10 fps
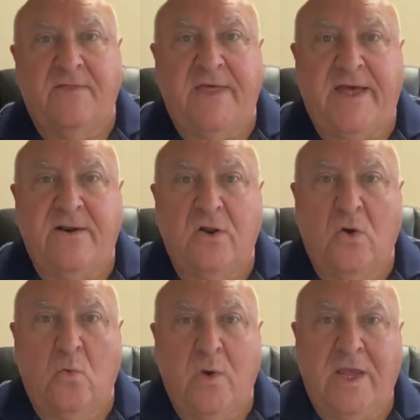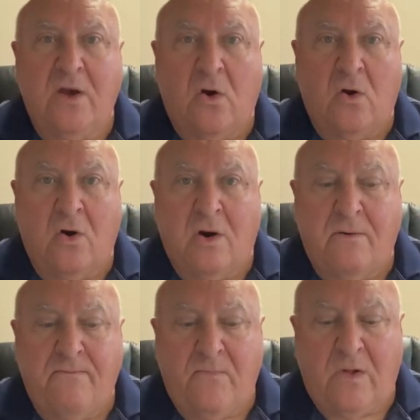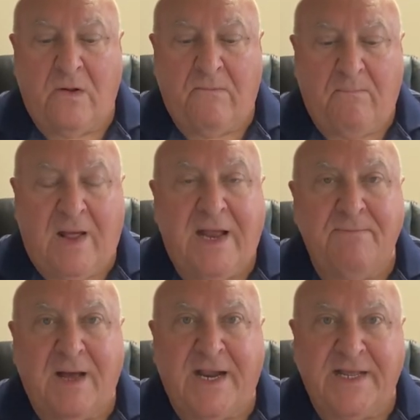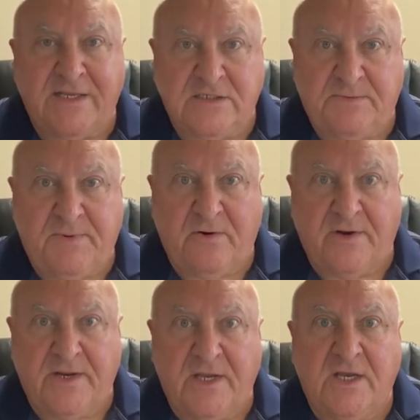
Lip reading: that we are mind, body, and spirit.